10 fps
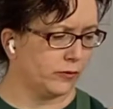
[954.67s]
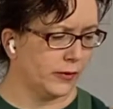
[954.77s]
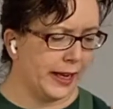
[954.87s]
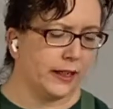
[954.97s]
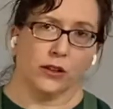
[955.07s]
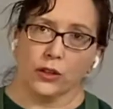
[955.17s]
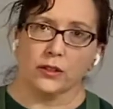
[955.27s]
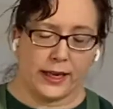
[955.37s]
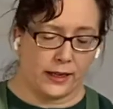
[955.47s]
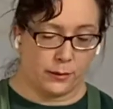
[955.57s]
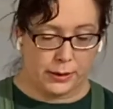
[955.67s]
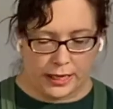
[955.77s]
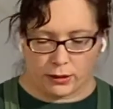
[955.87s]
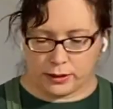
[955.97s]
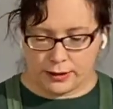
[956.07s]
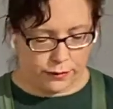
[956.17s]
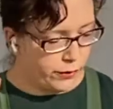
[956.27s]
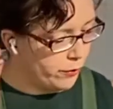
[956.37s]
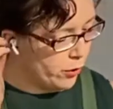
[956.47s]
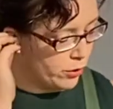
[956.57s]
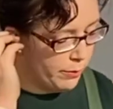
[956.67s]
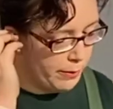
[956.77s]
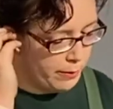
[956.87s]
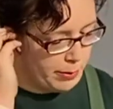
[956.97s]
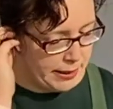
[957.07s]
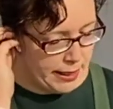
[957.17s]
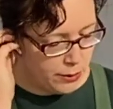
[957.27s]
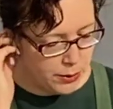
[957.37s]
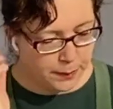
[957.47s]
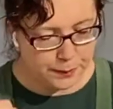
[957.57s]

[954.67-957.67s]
and it looks like a potato leaf if you've grown potatoes.